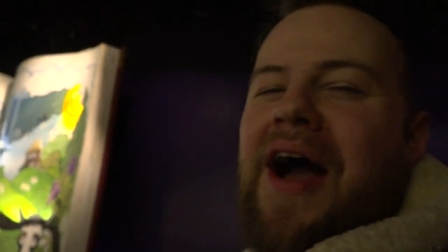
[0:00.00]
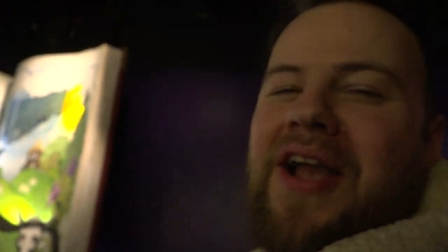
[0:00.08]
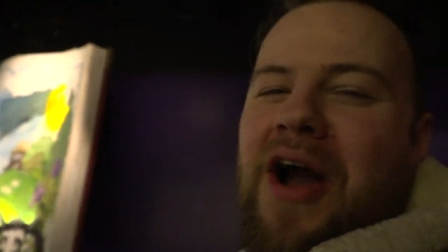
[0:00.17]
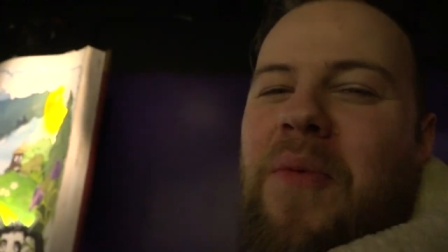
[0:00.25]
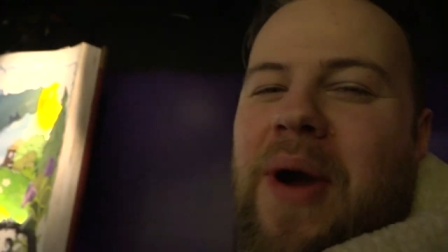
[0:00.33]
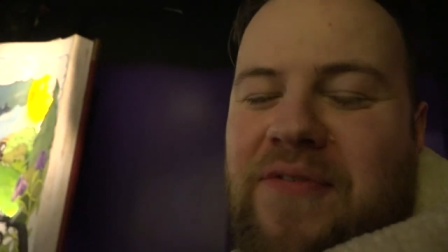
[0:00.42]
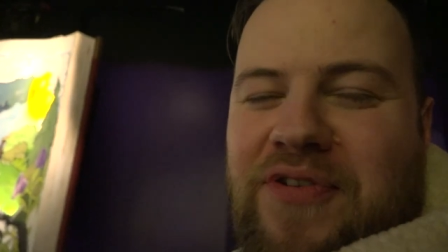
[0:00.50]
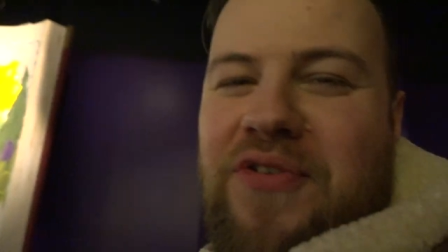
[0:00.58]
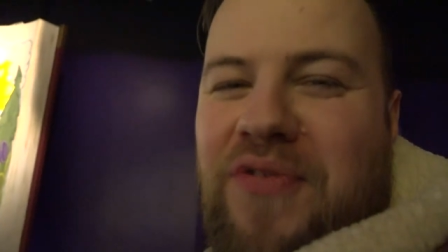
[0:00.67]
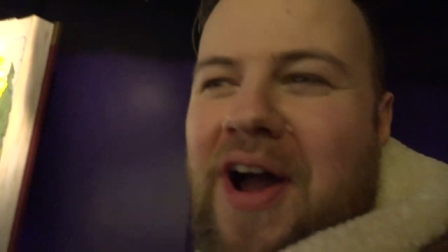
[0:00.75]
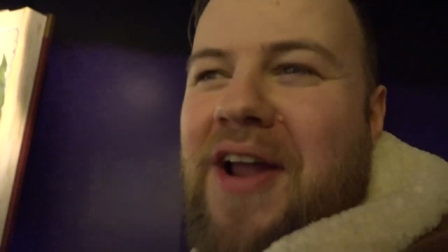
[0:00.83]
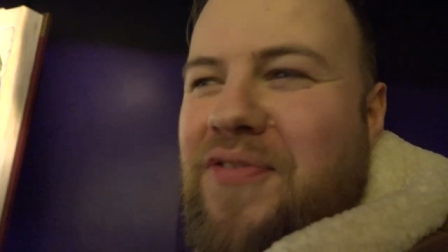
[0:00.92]
I can't wait for
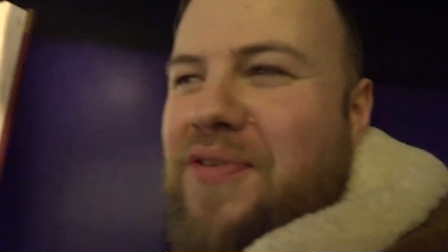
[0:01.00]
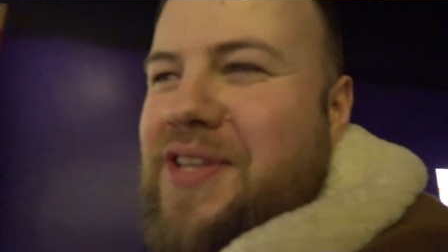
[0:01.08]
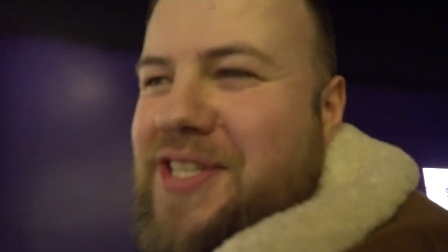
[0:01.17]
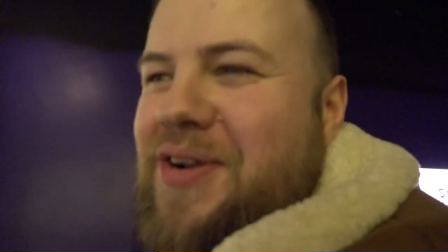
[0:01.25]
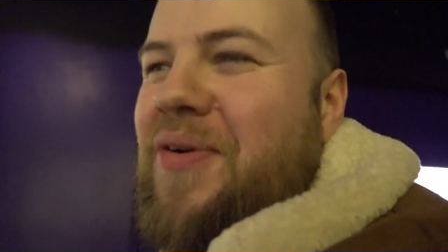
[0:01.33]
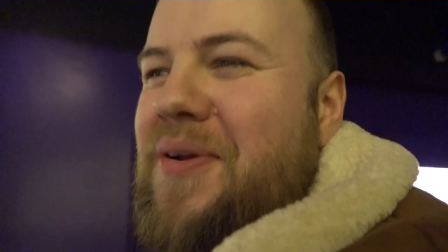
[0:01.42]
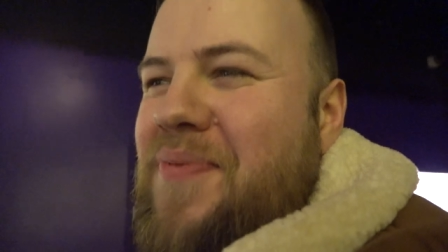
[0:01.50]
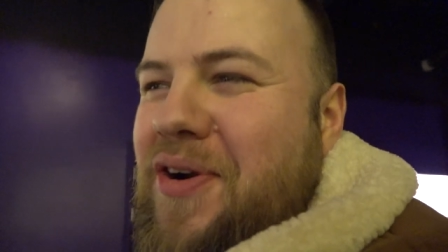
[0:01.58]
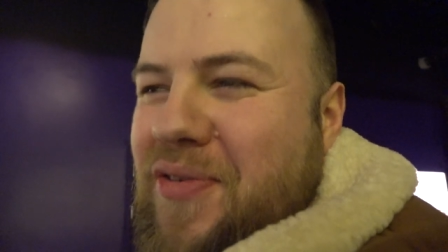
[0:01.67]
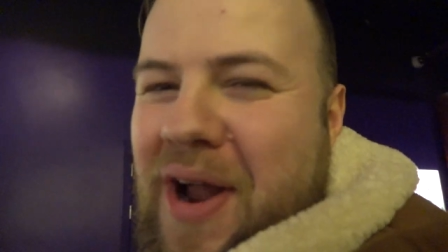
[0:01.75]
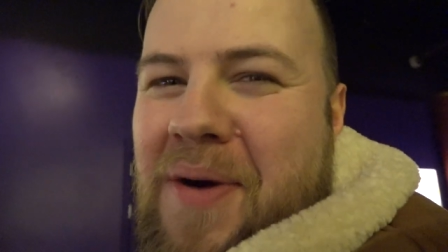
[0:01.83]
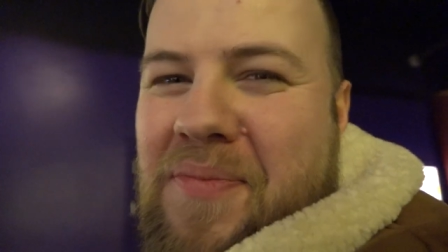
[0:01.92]
the ride through the
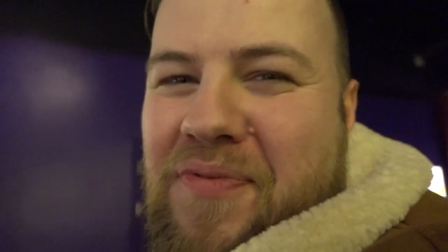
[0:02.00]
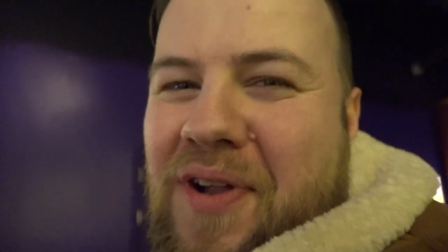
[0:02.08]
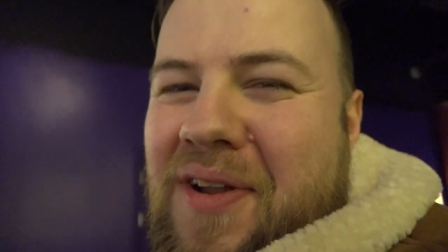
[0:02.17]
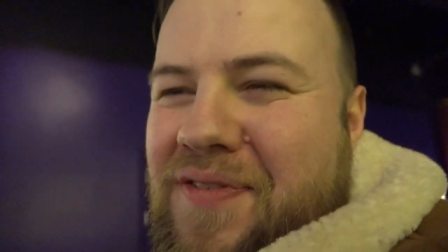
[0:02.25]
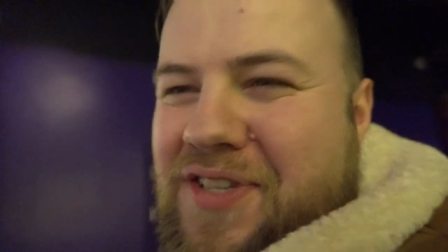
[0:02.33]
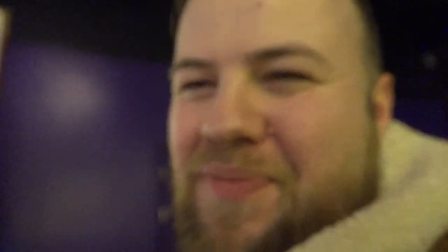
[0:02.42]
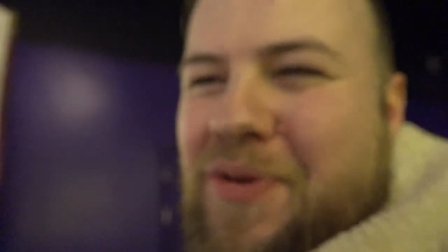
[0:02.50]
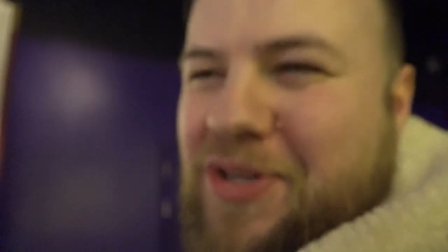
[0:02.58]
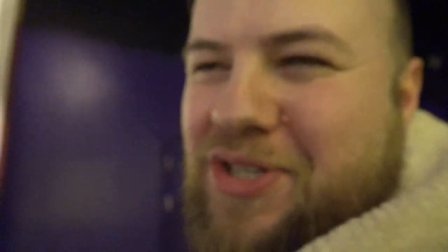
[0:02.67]
storybook realm full of small